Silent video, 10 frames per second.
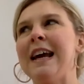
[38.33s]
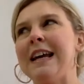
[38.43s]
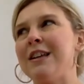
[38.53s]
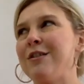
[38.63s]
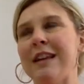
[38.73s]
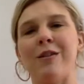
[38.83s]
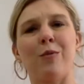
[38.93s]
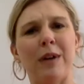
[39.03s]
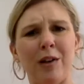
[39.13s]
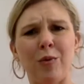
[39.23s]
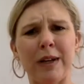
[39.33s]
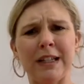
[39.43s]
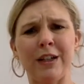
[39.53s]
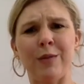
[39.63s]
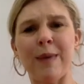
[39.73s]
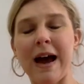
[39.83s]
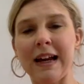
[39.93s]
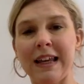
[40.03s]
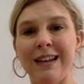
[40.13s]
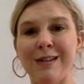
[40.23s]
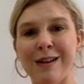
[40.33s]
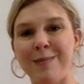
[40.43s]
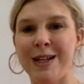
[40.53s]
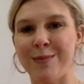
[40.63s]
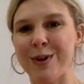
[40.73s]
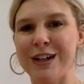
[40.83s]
and you think, what did we do back in September,